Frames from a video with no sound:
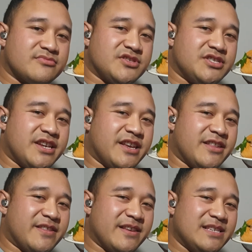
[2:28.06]
Check
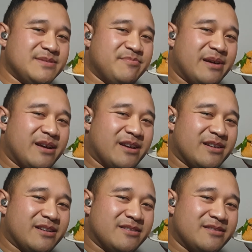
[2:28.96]
out these
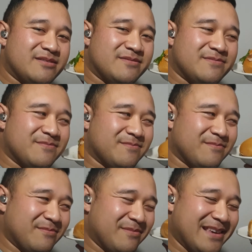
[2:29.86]
bun
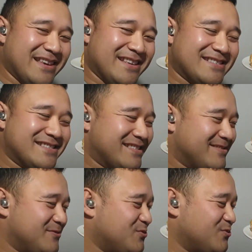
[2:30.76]
me's.
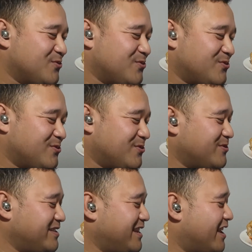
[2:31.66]

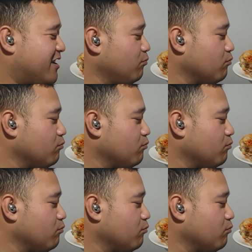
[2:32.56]
Ooh, yeah.